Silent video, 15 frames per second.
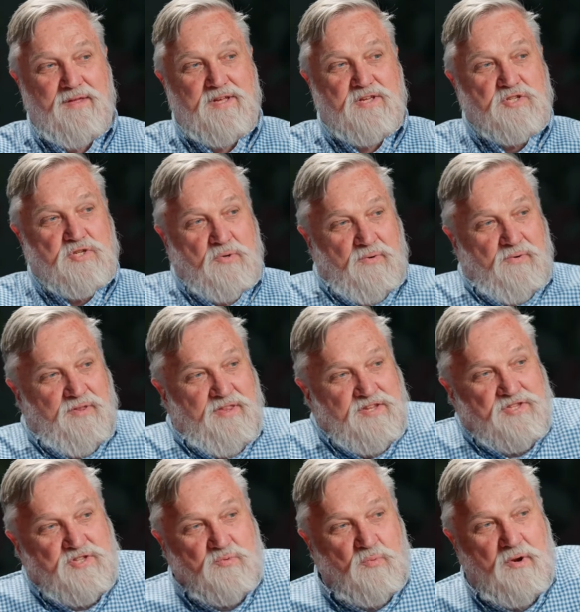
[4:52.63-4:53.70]
So
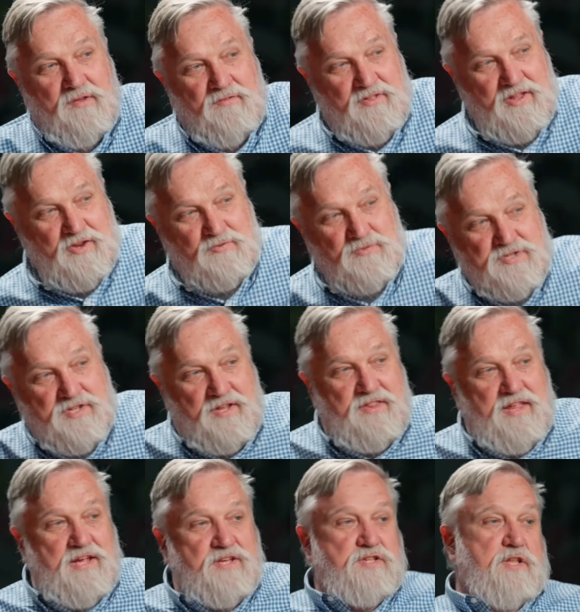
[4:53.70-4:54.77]
this is one of the interesting
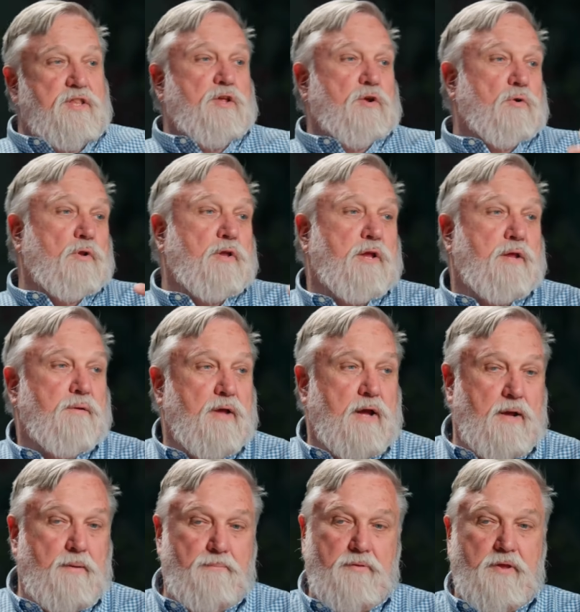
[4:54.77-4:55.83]
things in the
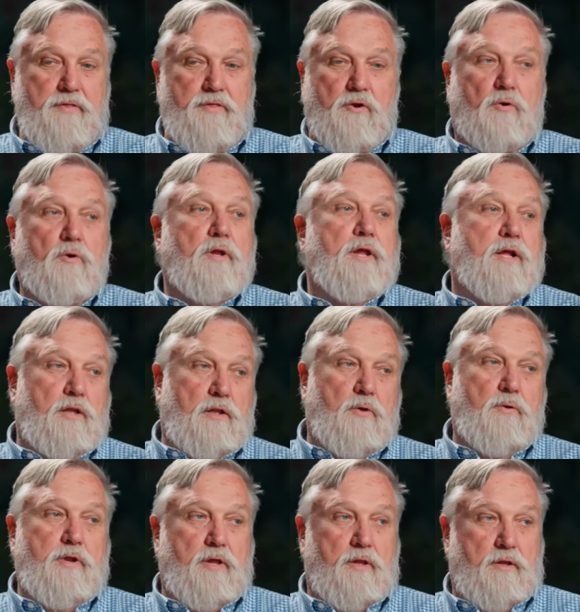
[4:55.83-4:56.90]
early
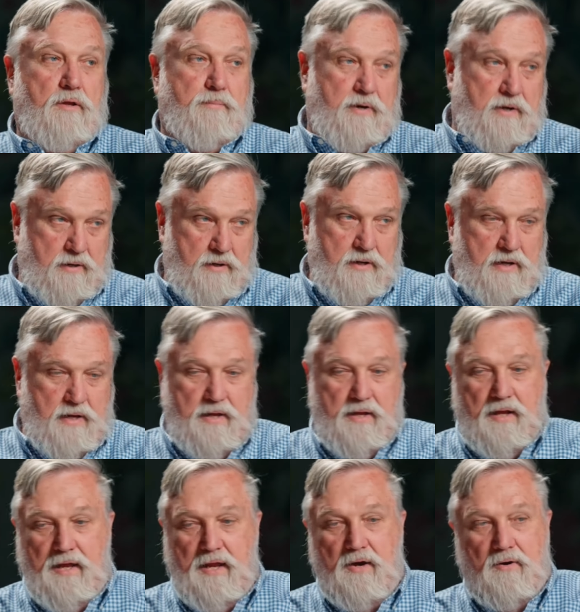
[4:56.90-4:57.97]
colonial
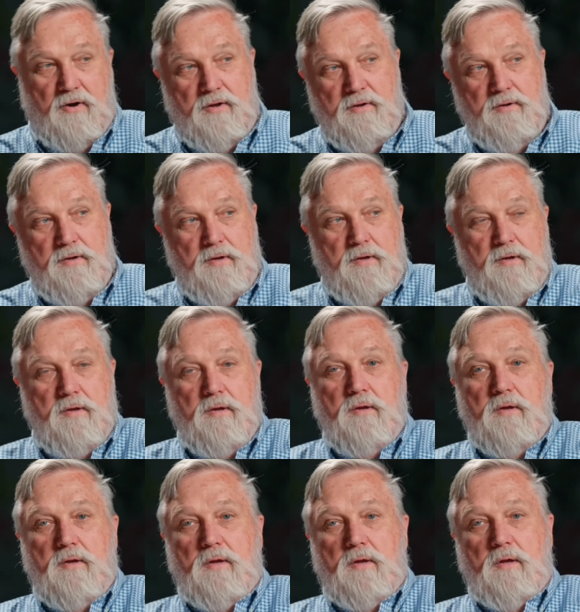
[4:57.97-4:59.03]
era.
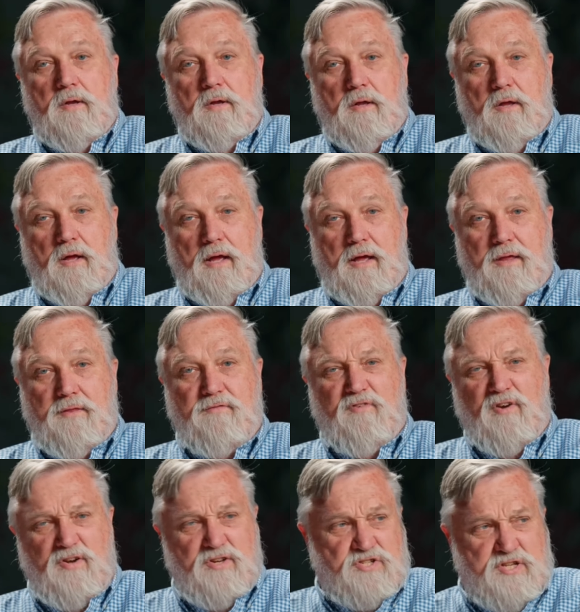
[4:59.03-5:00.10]
The
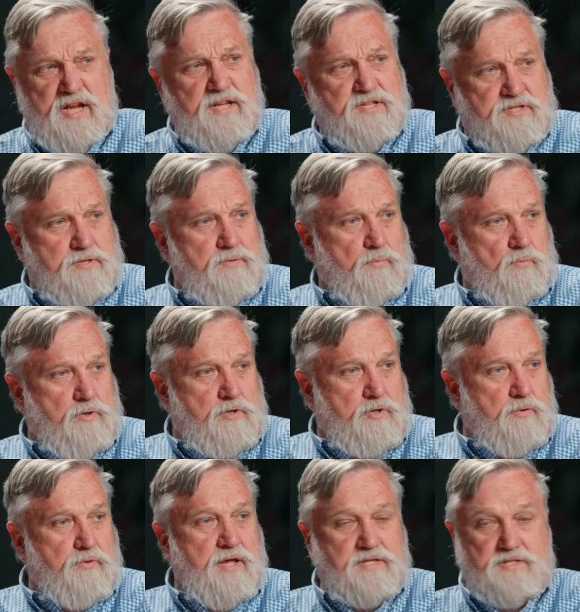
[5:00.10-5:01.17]
various states would
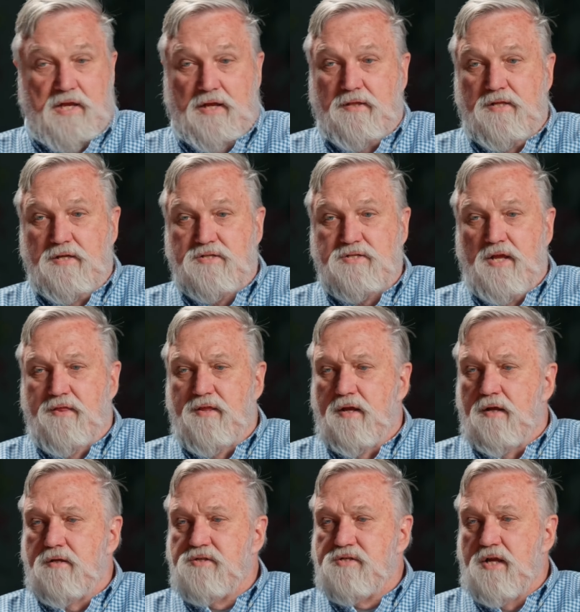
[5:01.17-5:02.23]
do things like this. I
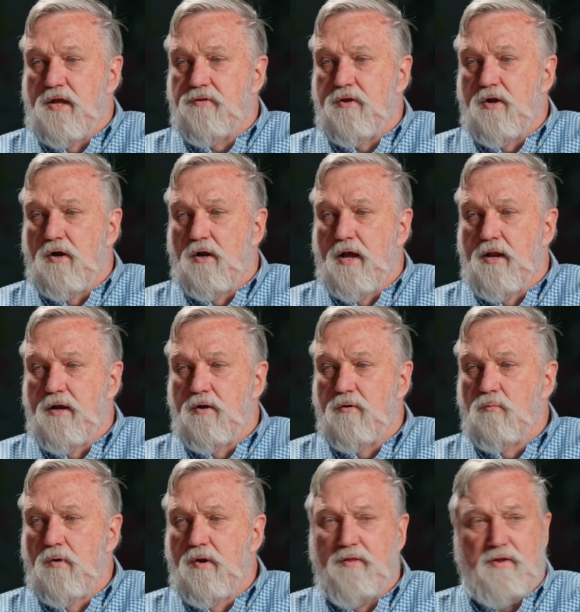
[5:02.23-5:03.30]
think South
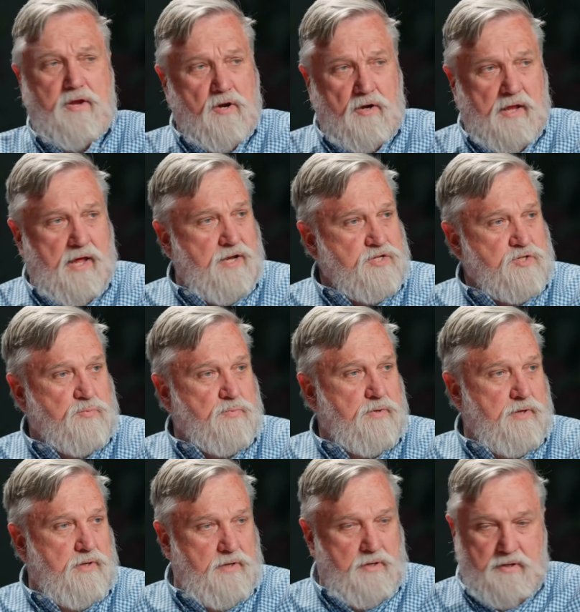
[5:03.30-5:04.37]
Carolina, one of the Carolinas
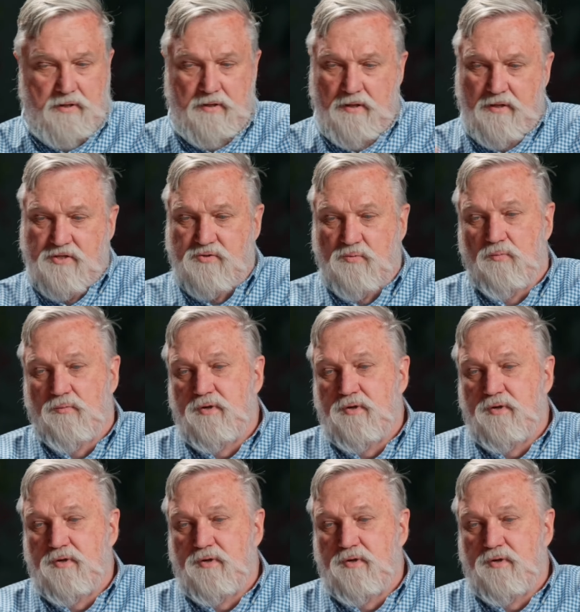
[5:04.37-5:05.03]
is the